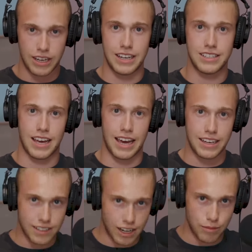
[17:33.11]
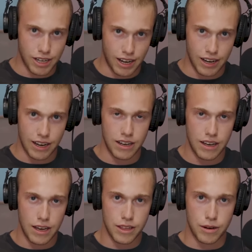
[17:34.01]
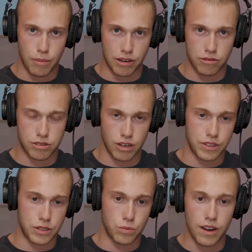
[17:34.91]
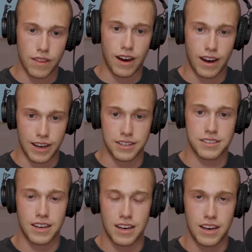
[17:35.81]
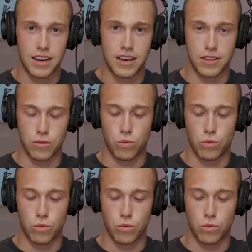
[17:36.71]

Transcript: It's eight times higher than Microsoft. It's one of the highest in the